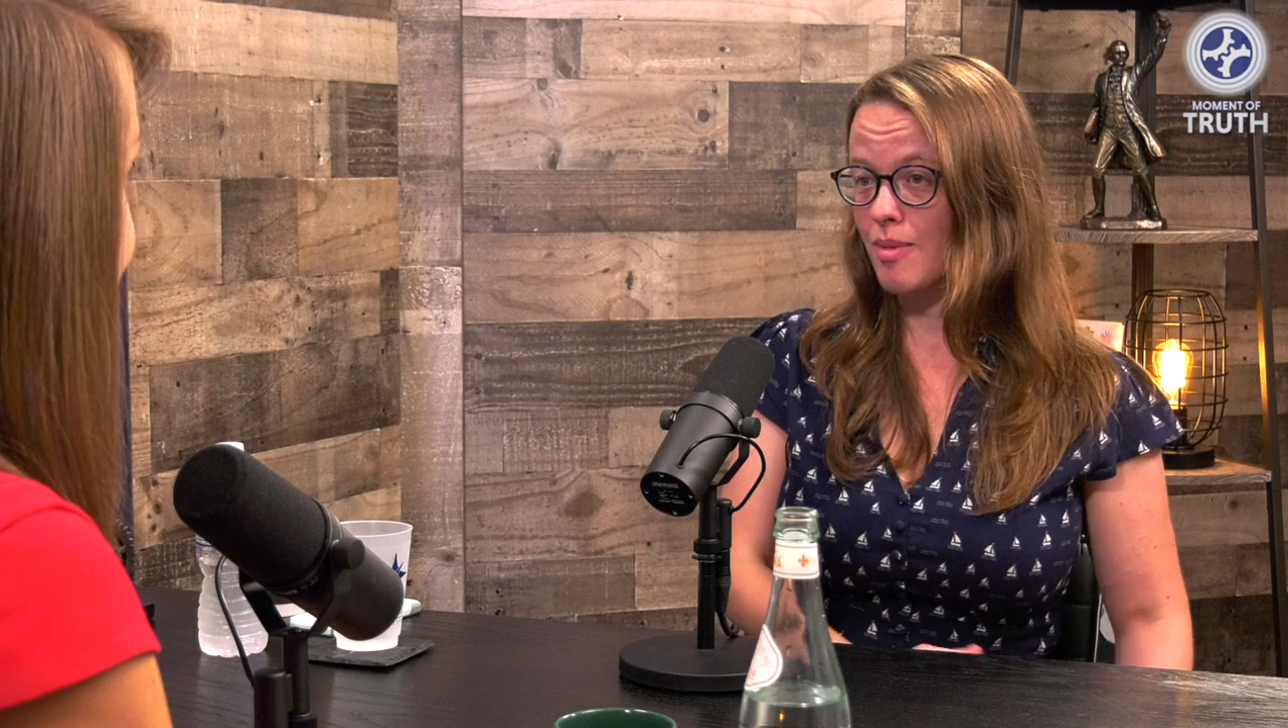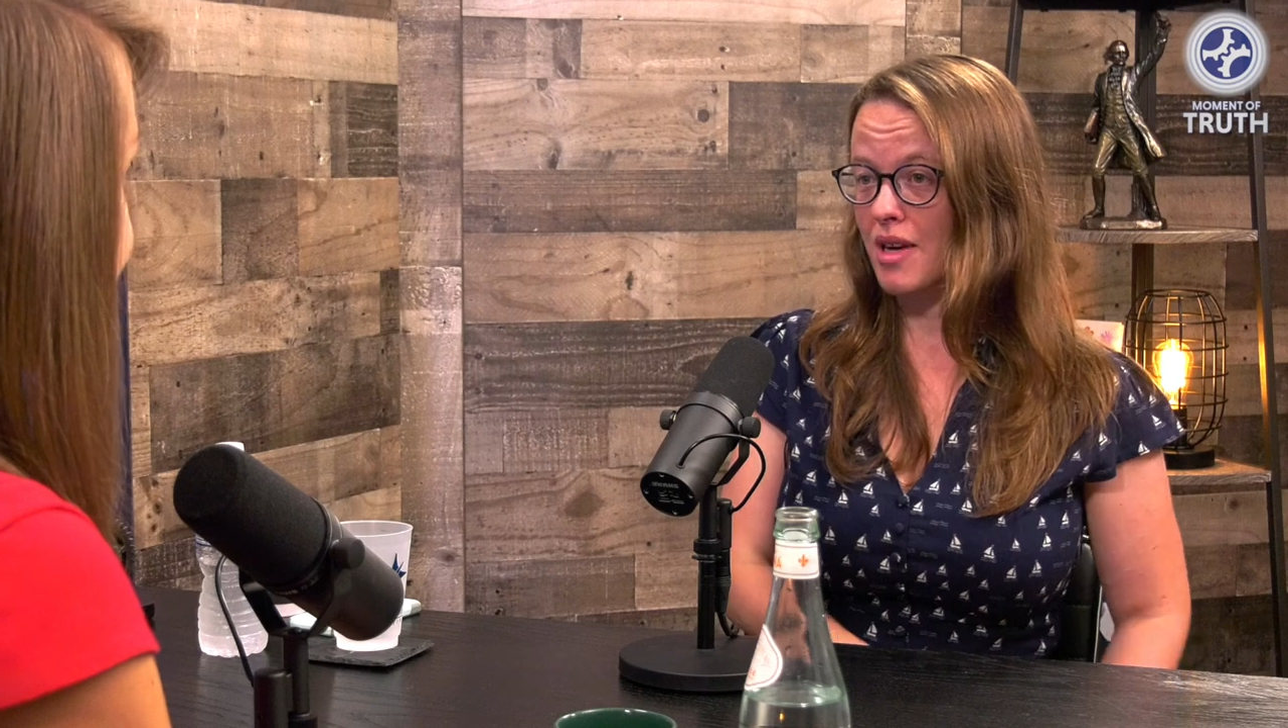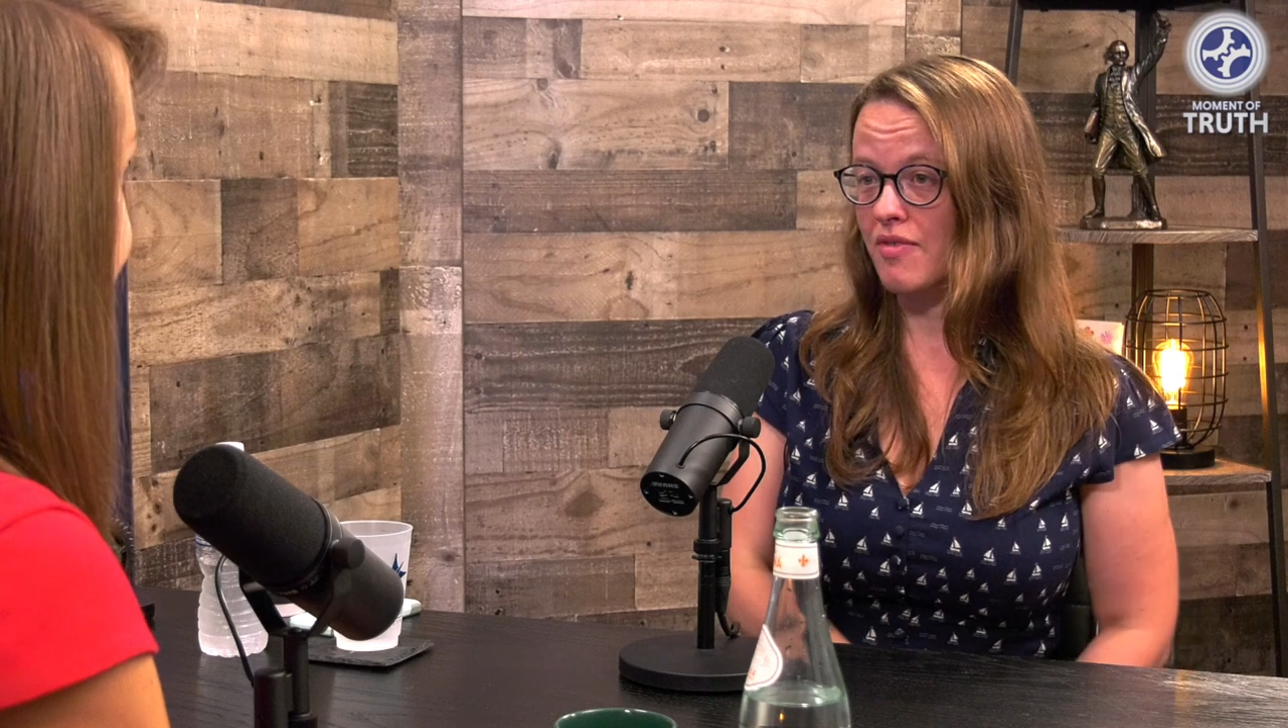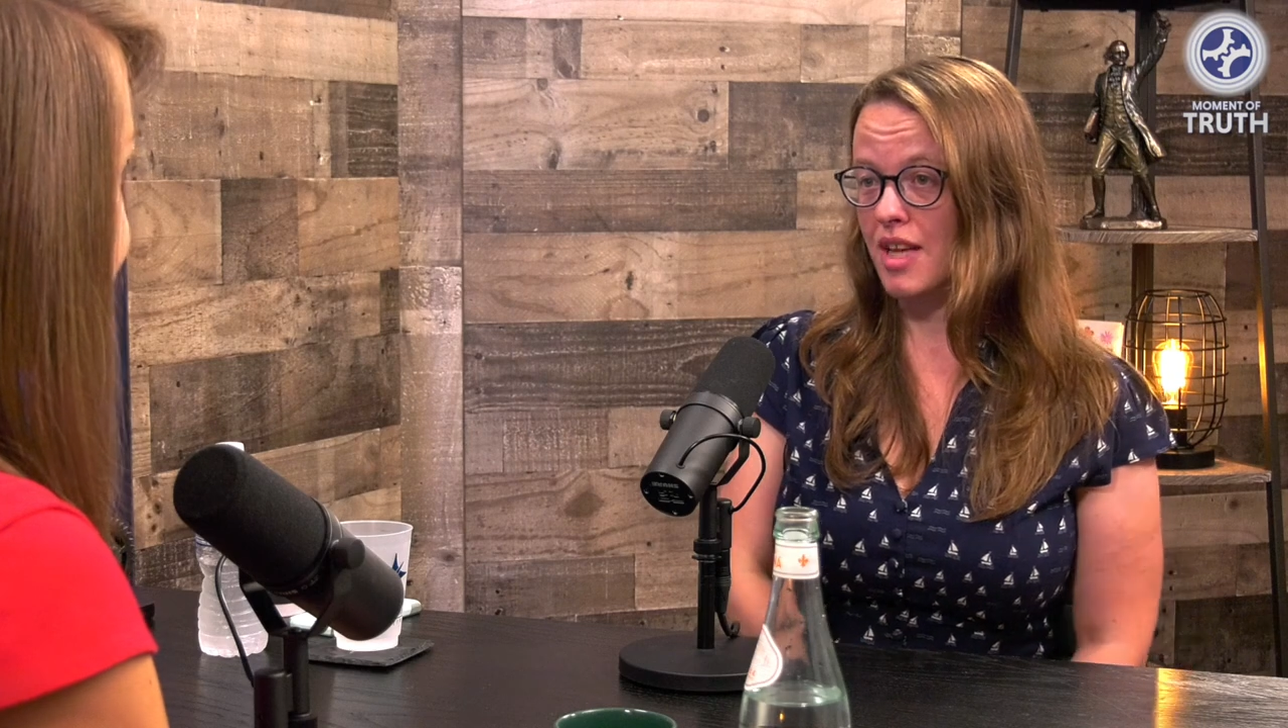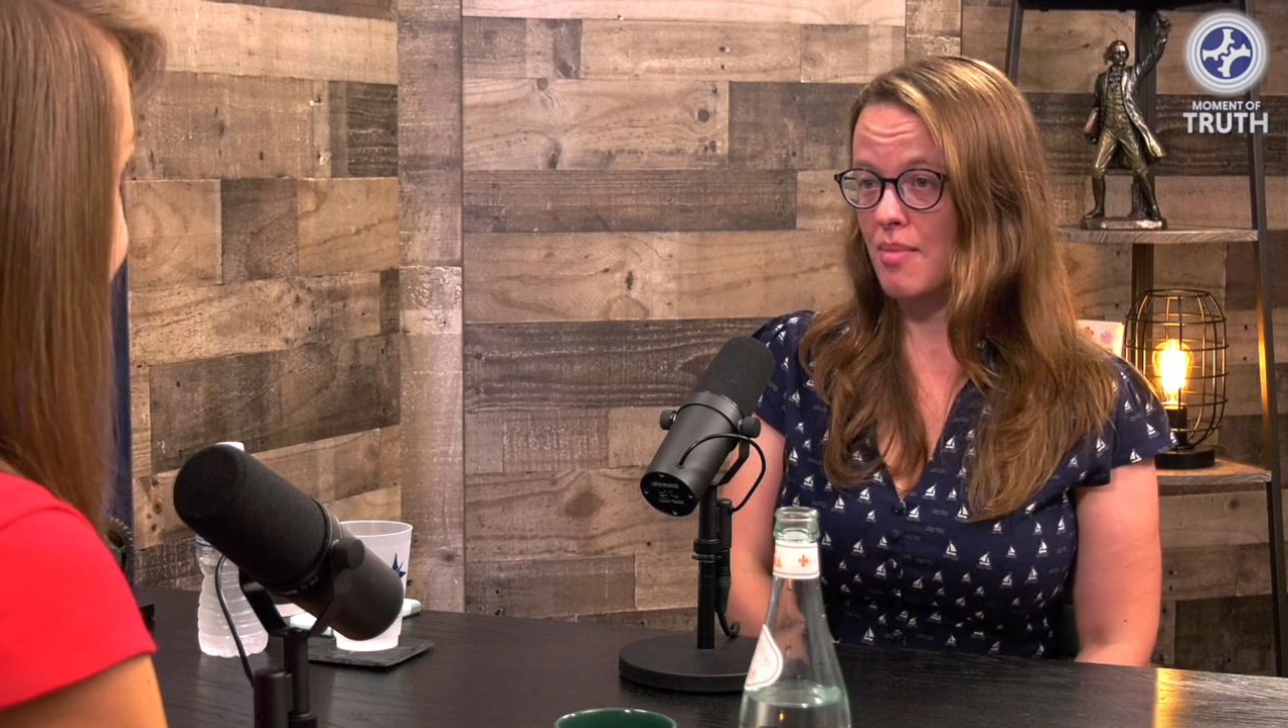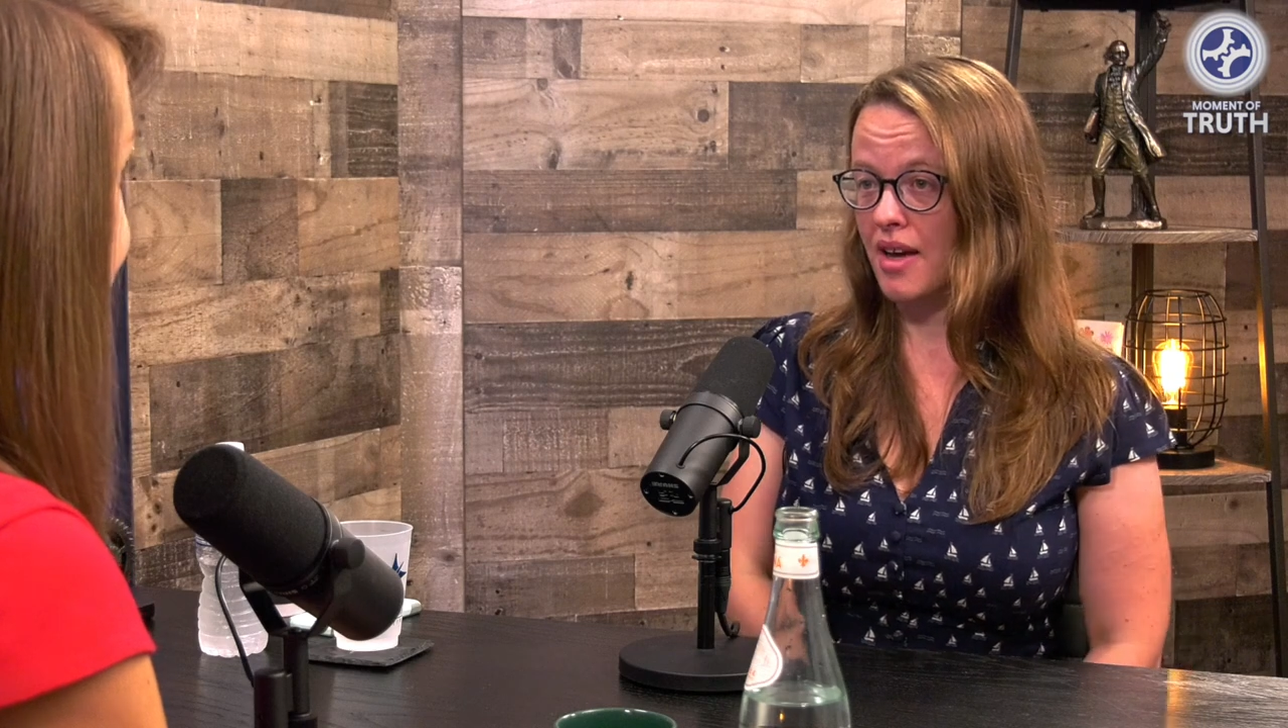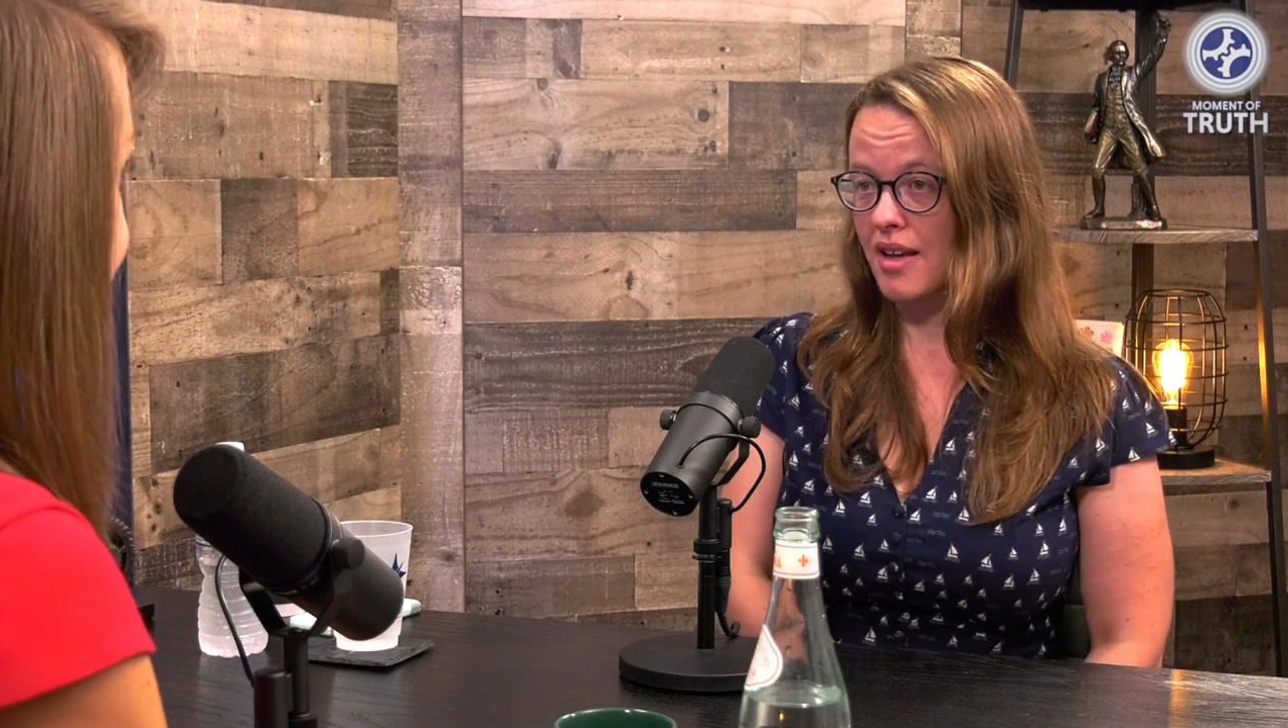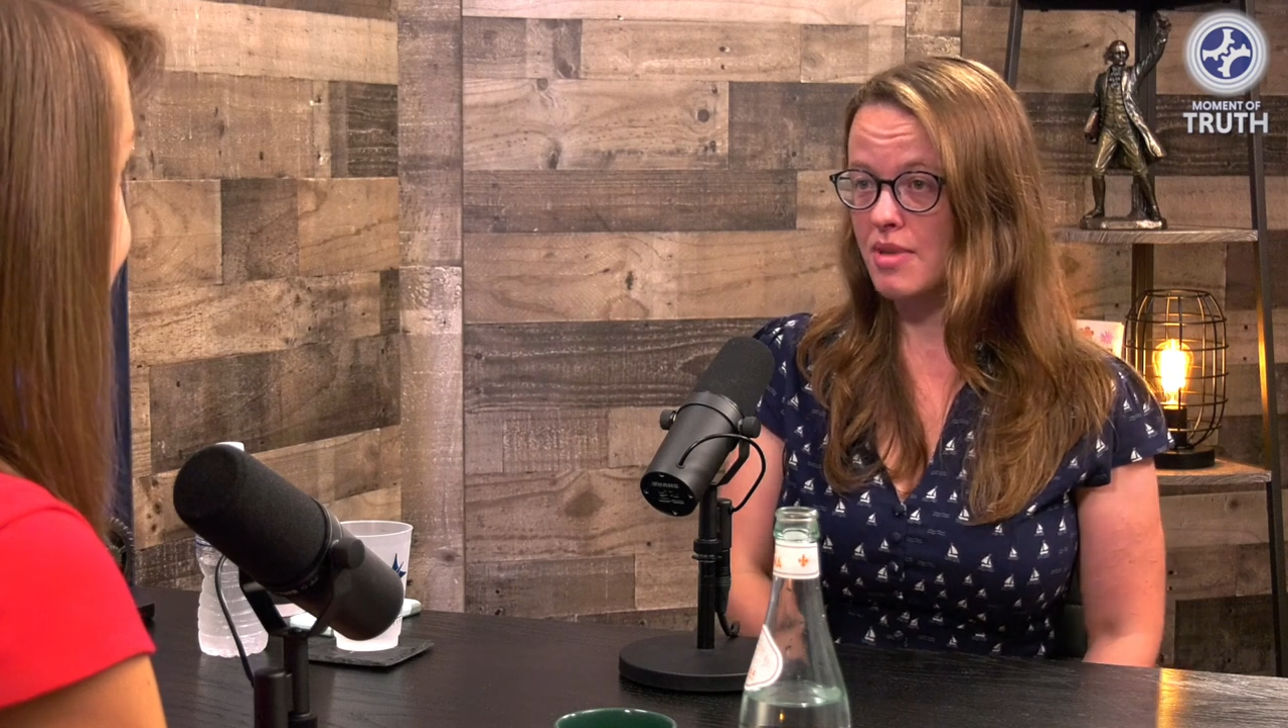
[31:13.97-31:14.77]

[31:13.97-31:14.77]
about VMI,